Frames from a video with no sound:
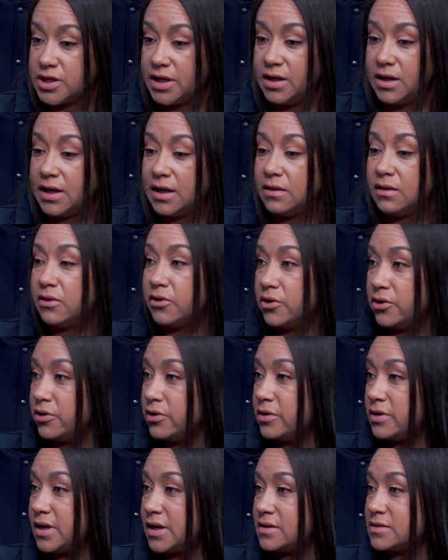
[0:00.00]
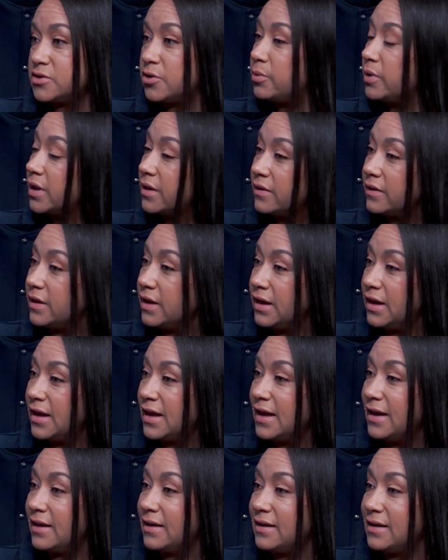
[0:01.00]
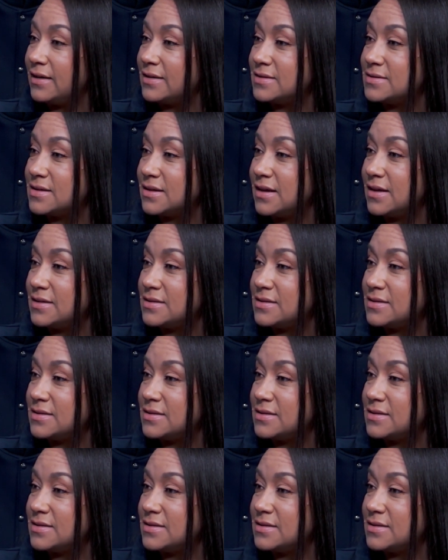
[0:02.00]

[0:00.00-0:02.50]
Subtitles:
and I learned as quickly and as